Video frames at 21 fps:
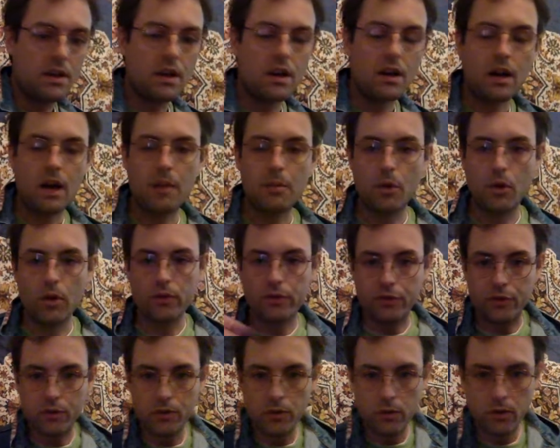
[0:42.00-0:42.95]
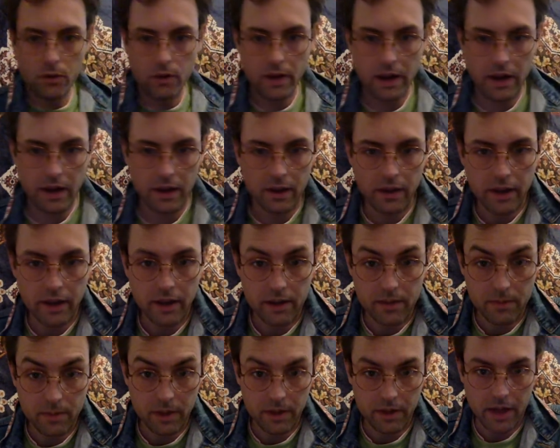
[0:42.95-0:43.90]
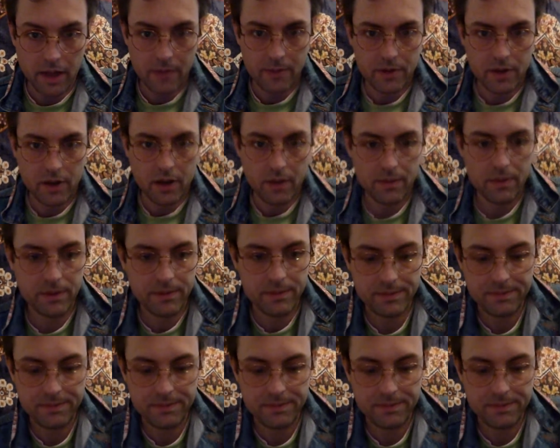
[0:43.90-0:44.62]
I'm old school and I like my laptop.